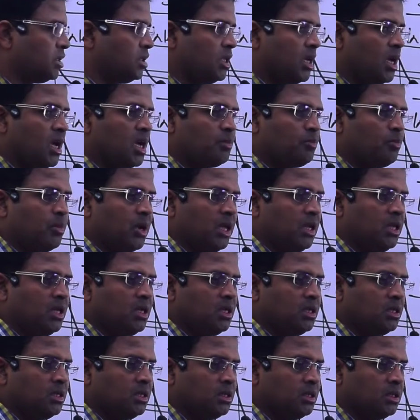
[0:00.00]
They are
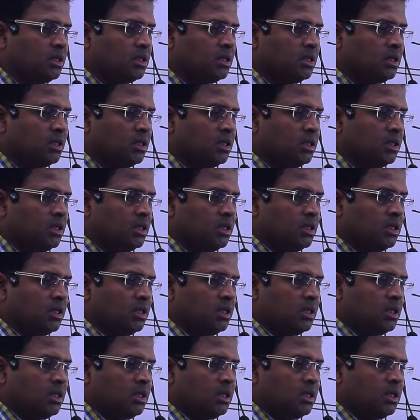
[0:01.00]
playing
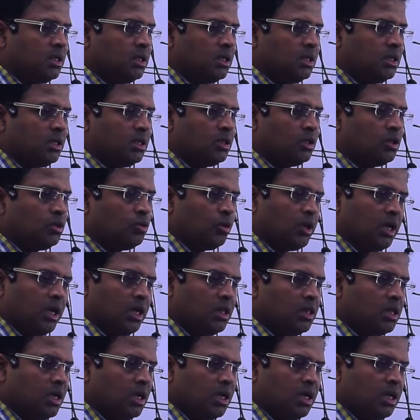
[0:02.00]

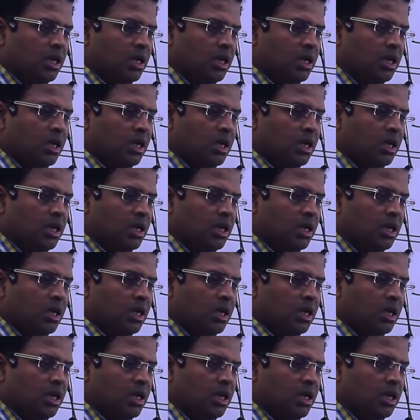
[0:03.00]
together.